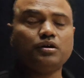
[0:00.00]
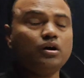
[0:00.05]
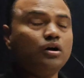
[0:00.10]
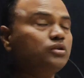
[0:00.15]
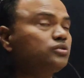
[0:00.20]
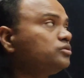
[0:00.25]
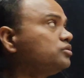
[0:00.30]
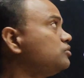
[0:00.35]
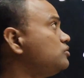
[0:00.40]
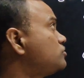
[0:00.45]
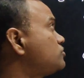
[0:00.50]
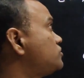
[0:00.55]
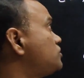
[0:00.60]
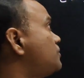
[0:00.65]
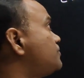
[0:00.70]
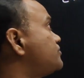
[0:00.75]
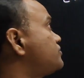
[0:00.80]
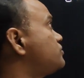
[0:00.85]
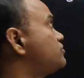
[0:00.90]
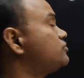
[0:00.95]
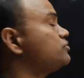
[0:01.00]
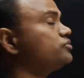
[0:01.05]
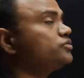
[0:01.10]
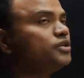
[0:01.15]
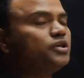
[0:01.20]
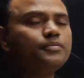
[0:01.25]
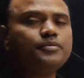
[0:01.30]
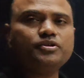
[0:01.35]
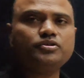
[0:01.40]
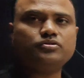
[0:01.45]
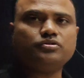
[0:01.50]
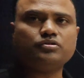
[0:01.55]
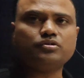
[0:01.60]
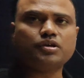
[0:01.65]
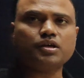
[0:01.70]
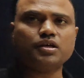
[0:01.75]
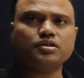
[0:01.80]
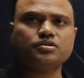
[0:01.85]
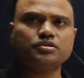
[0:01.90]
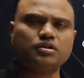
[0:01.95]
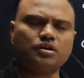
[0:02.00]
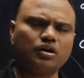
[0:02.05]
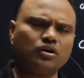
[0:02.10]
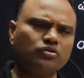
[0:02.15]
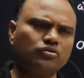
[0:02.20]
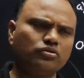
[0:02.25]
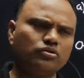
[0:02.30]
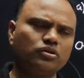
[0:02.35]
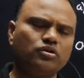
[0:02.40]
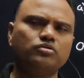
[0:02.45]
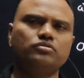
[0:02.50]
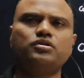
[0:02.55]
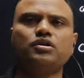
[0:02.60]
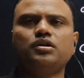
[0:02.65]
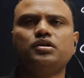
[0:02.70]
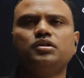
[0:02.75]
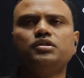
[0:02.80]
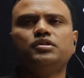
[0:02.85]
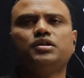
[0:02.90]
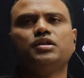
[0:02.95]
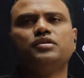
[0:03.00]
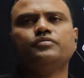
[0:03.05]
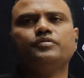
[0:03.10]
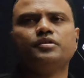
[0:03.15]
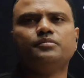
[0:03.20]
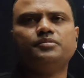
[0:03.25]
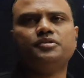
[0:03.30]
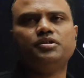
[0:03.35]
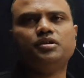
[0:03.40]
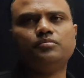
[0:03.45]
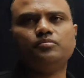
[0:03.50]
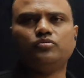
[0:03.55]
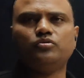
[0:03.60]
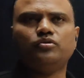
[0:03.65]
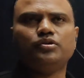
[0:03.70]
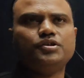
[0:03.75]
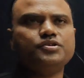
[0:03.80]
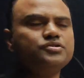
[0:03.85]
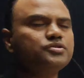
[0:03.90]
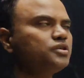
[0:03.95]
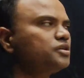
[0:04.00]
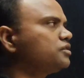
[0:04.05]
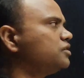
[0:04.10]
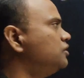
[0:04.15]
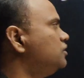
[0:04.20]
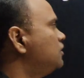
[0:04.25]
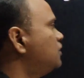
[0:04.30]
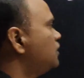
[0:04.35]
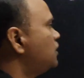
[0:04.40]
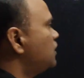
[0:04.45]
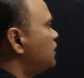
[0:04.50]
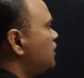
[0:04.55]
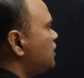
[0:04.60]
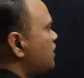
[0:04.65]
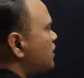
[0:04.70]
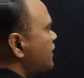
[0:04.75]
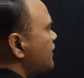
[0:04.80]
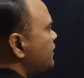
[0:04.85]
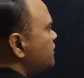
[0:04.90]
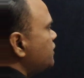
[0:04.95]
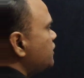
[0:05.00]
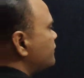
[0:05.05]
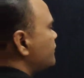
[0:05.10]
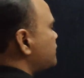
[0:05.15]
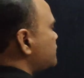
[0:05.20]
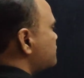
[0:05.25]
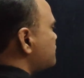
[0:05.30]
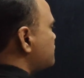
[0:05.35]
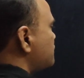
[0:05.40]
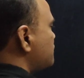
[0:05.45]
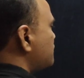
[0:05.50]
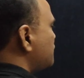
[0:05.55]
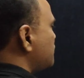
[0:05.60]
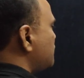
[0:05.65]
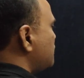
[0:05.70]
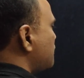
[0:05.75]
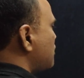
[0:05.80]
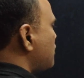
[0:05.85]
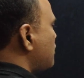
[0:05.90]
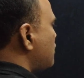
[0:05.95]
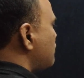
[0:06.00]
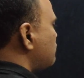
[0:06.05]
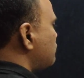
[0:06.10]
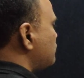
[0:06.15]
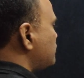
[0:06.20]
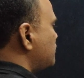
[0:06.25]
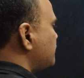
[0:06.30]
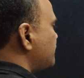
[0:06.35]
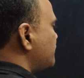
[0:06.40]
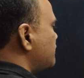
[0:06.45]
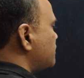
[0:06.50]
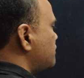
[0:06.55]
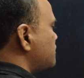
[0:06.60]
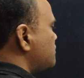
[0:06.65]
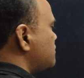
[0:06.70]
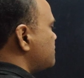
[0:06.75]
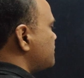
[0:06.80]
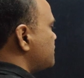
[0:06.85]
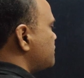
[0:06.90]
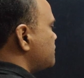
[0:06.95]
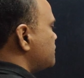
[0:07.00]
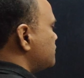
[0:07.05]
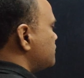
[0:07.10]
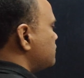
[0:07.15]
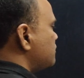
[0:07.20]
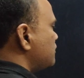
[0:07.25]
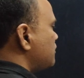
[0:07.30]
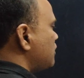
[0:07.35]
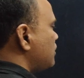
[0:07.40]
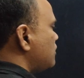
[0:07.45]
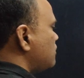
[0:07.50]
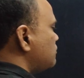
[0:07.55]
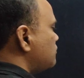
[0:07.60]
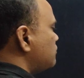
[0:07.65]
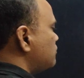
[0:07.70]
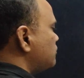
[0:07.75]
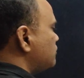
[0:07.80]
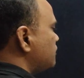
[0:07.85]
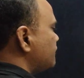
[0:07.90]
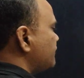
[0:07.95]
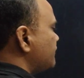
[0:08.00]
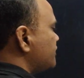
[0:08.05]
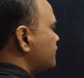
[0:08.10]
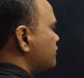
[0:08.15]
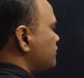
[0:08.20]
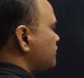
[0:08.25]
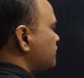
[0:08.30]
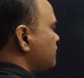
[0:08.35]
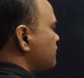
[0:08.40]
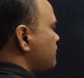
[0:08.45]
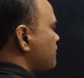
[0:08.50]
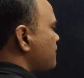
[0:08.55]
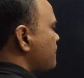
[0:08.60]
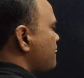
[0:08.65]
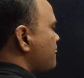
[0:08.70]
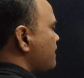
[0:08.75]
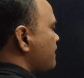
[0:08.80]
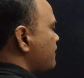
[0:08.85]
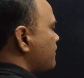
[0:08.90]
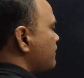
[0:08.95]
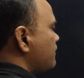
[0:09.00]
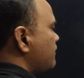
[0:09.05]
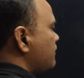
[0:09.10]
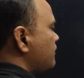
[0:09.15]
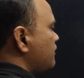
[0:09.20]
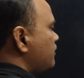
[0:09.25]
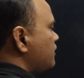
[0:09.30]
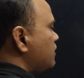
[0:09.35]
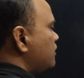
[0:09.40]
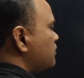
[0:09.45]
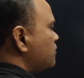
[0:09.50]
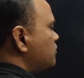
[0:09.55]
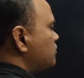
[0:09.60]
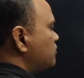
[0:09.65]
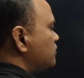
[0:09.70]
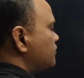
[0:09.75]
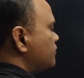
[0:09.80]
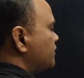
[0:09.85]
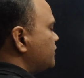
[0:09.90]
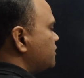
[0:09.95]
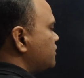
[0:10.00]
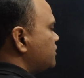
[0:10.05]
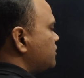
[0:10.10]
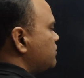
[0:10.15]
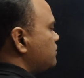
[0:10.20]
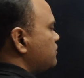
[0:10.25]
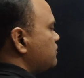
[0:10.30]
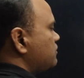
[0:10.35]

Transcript: Ortho substituted benzoic acid, undoubtedly that will be the more acidic. Write the effects here. Ortho effect is present. Ortho effect. Ortho effect.